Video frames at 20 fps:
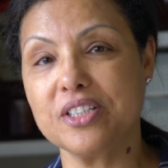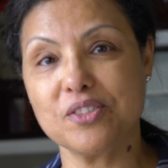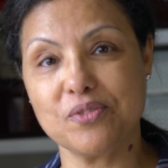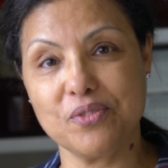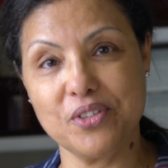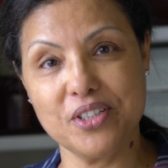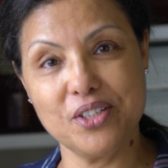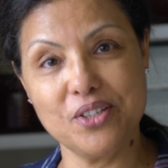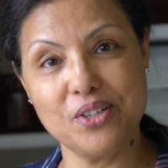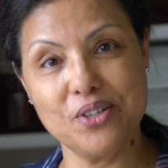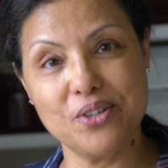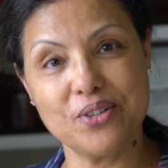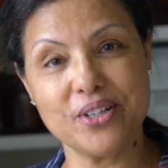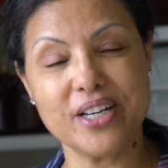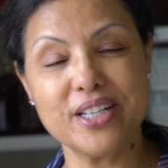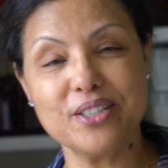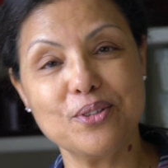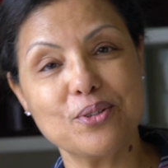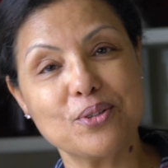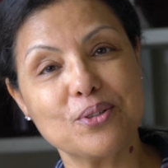this video
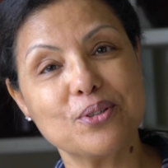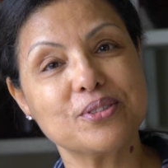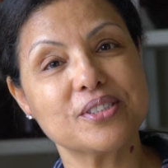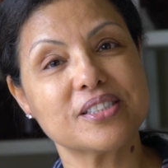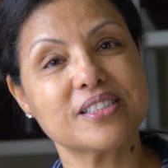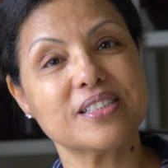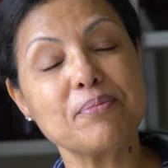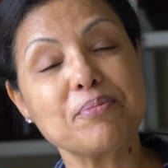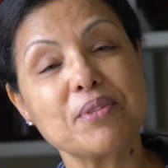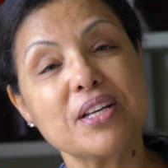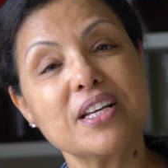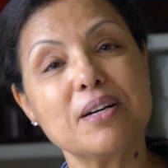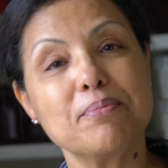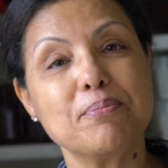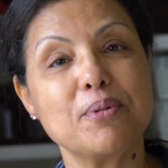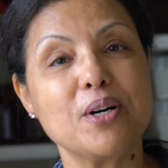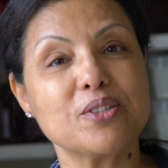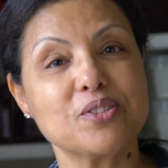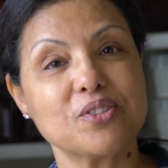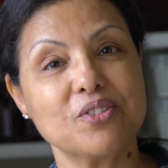and you learned something
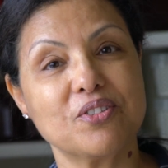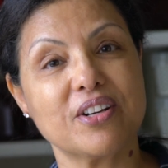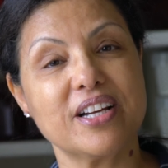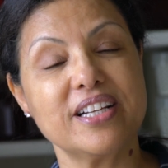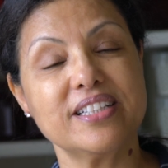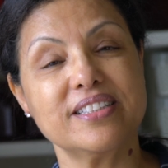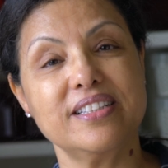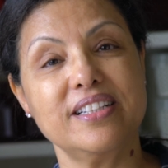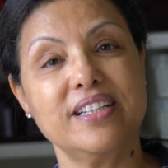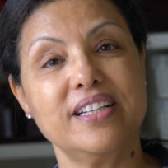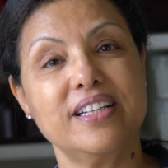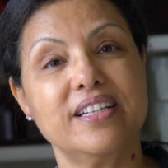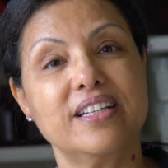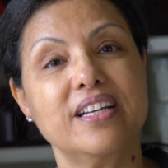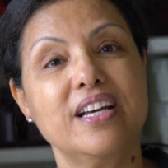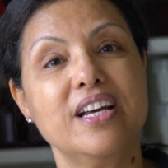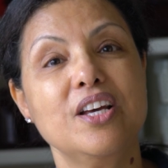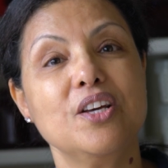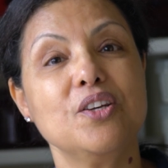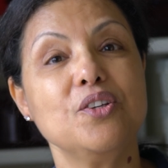about grinding
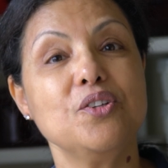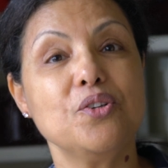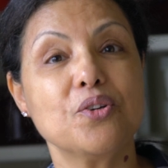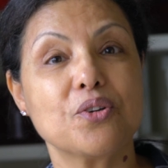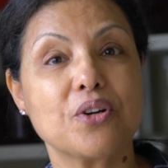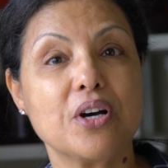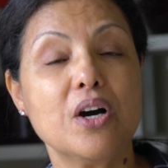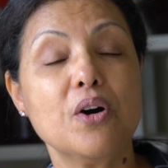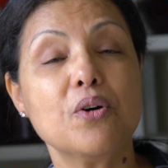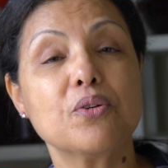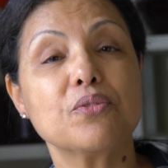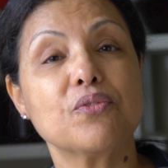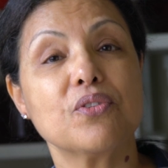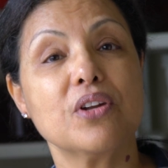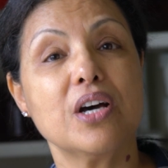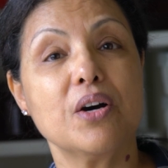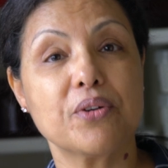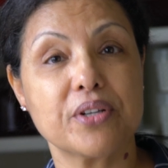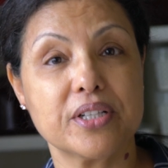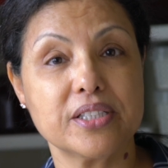your own
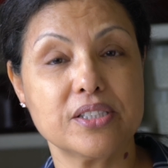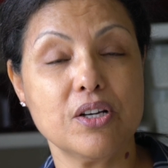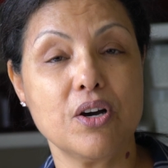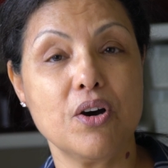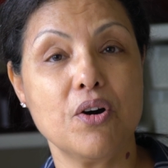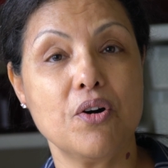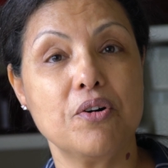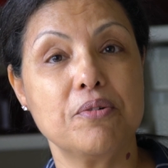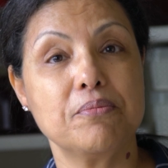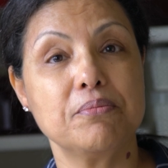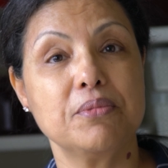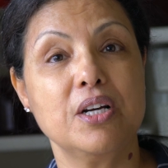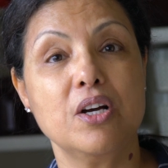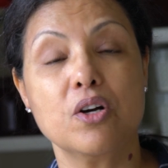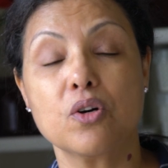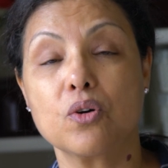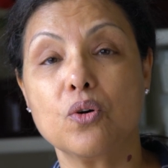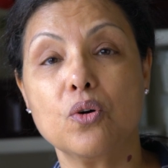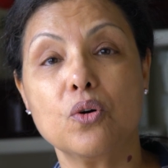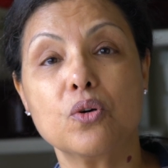flour at home,
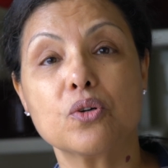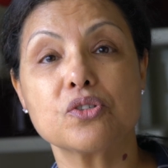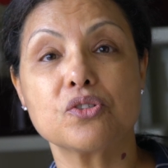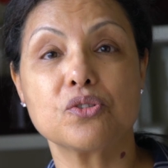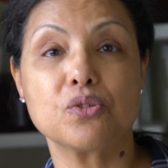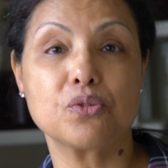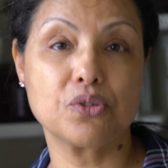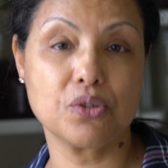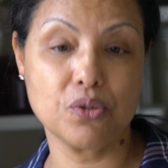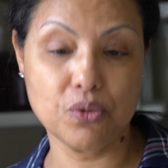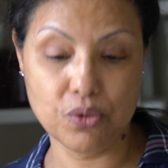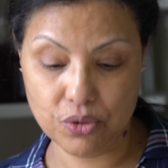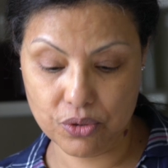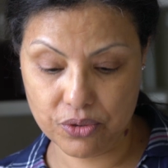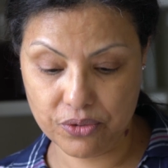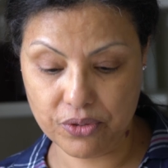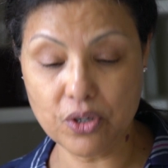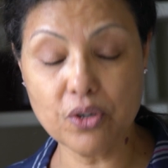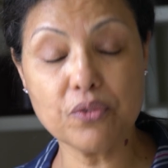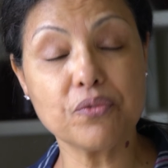coarse
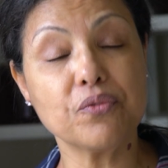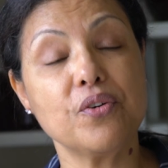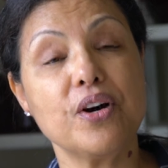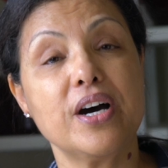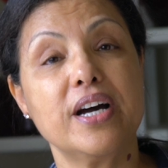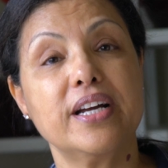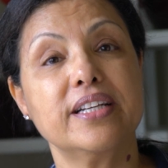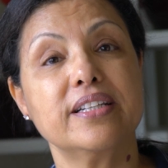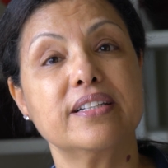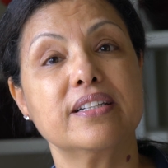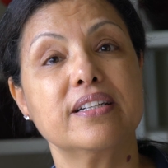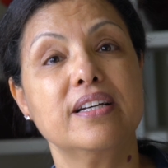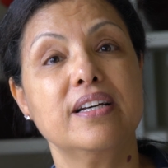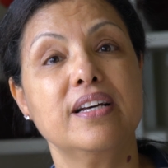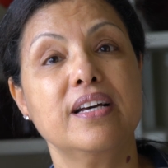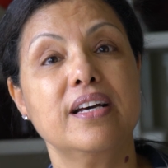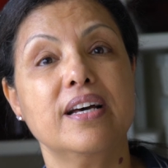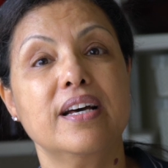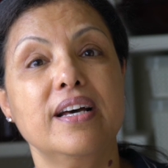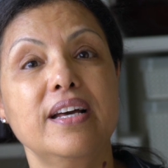or fine.
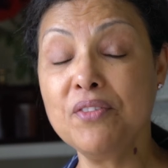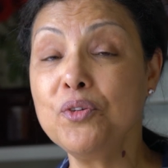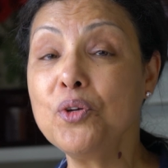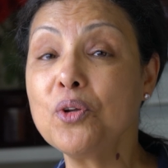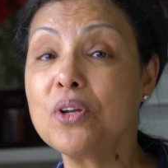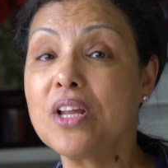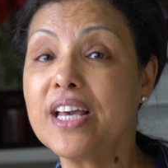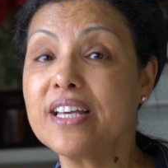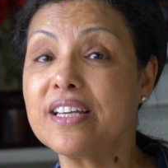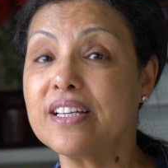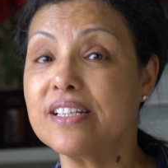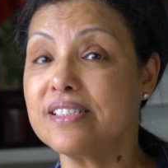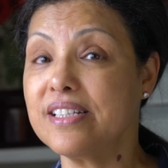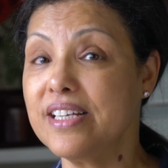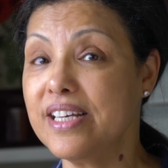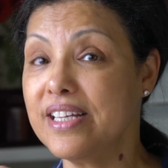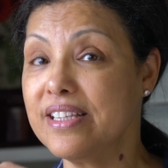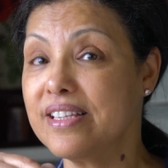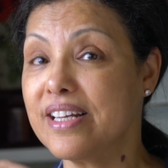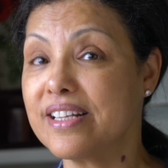If you like it,
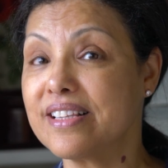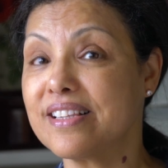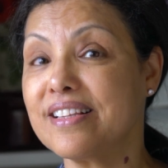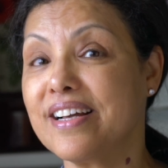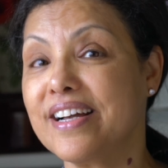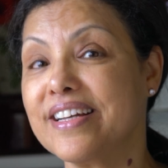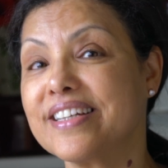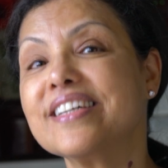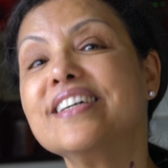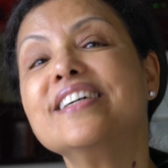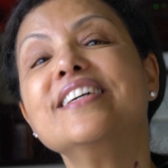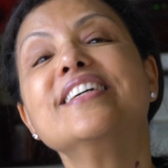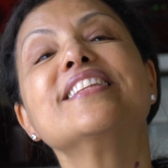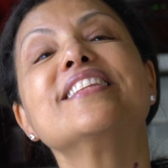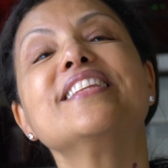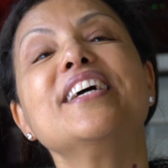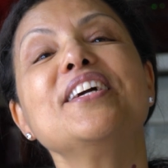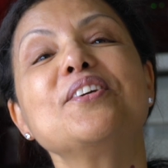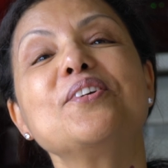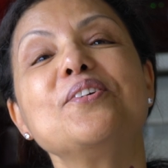hit that like.
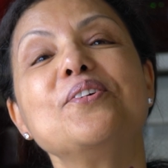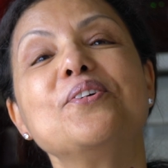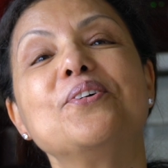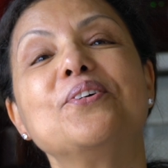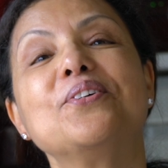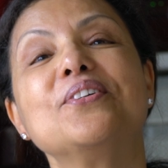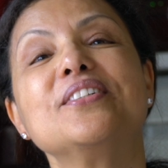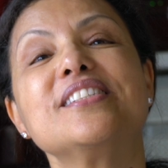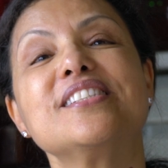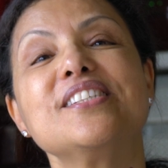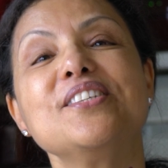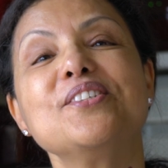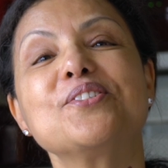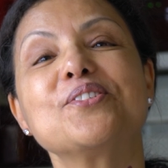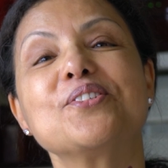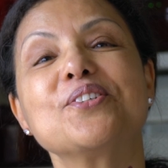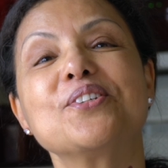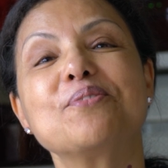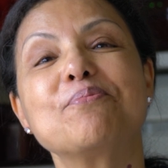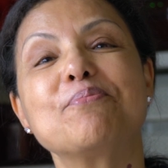Thank you. See you
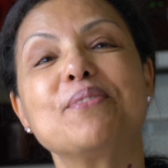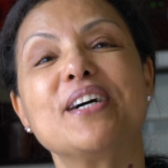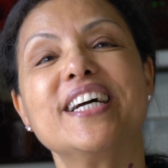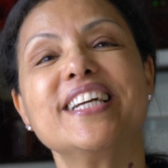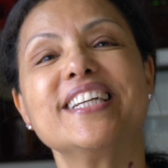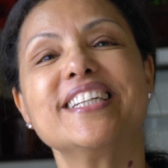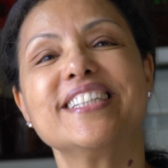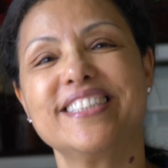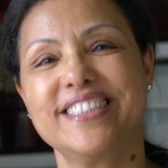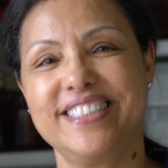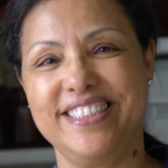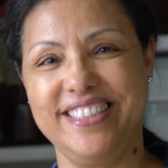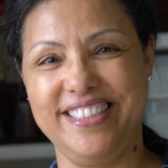soon. Bye.